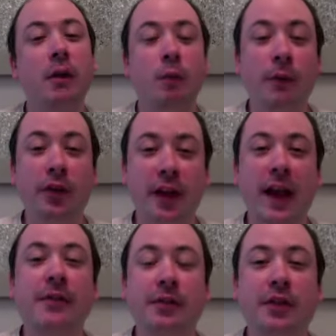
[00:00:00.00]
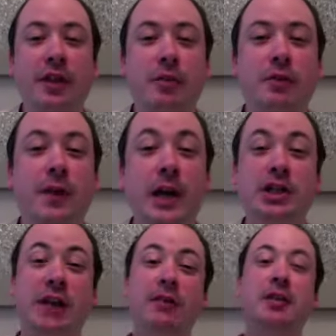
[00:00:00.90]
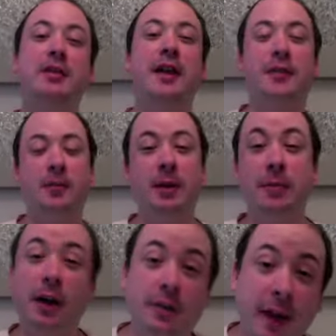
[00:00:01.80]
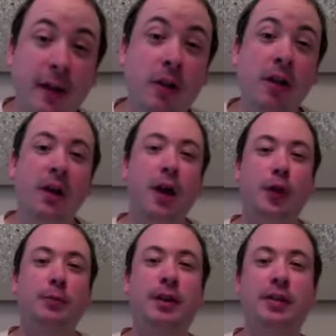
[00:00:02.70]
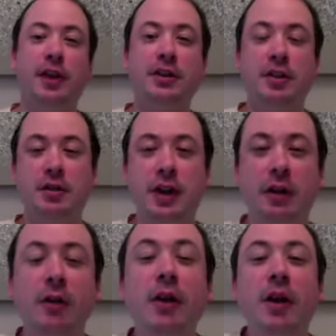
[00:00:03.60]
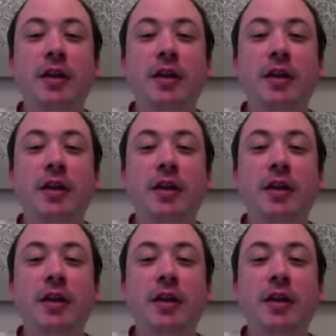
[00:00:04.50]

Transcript: Once again, this was very generously sent to me by Dale at the Blunt Sessions channel,